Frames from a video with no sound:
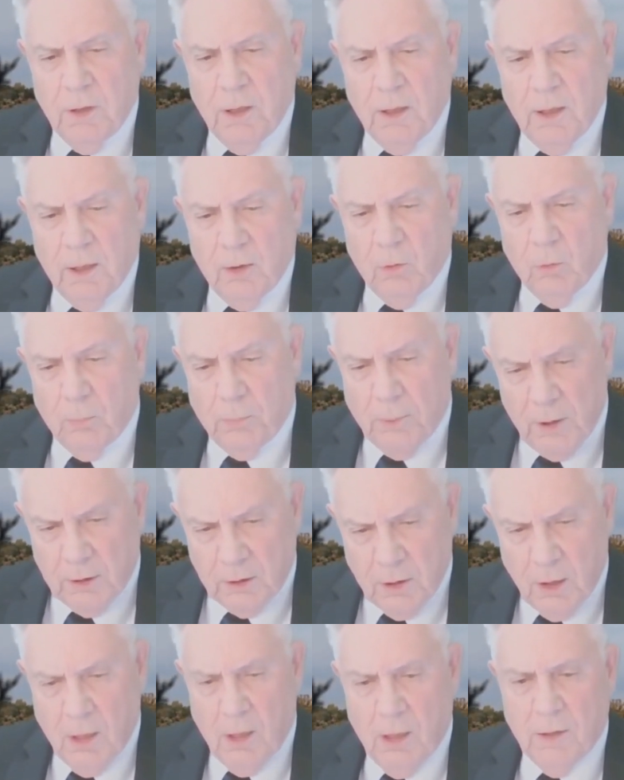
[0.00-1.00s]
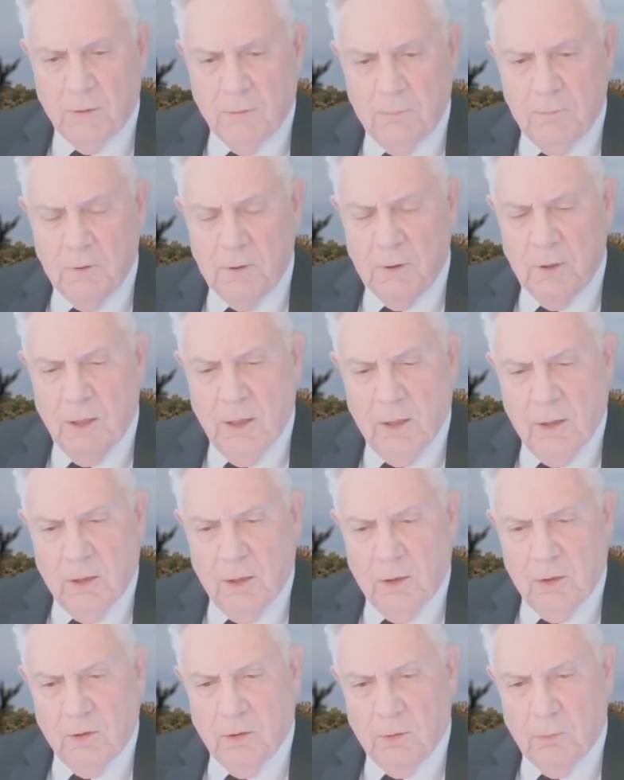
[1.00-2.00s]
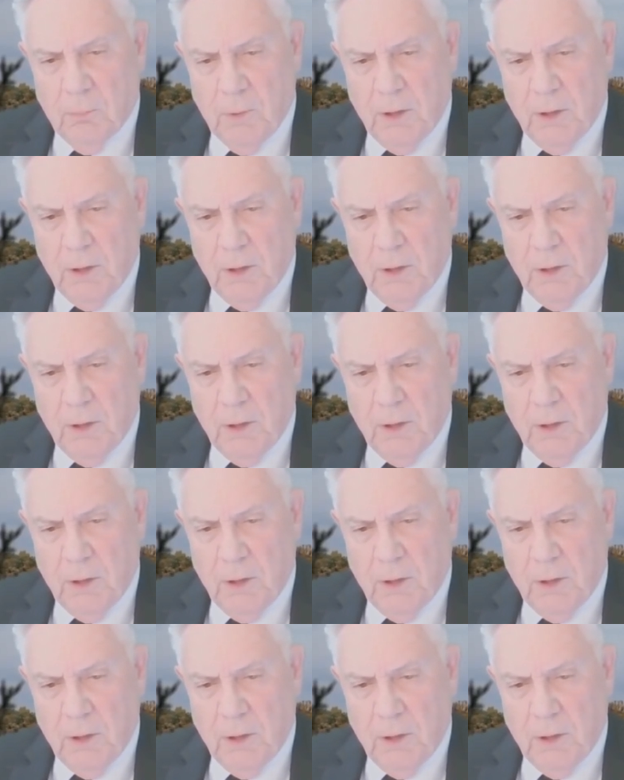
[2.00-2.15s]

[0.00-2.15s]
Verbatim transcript: and obey God and uh,